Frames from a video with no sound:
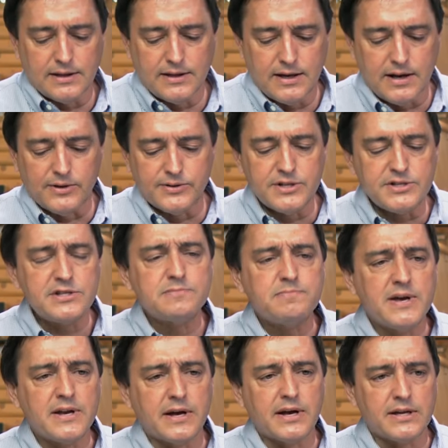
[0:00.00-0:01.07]
you know, this has
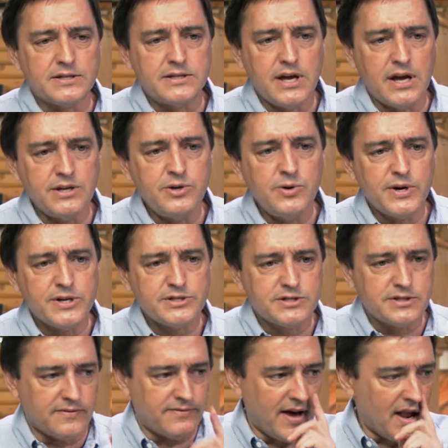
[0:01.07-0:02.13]
been a continuous
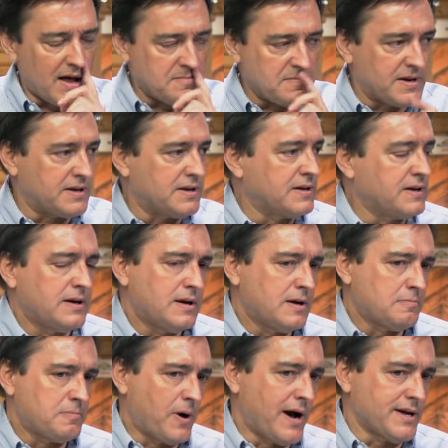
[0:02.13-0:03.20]
development
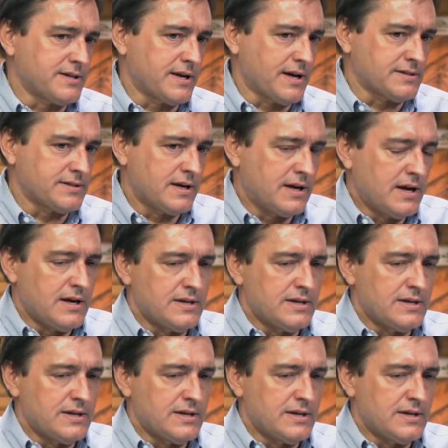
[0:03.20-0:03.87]
process.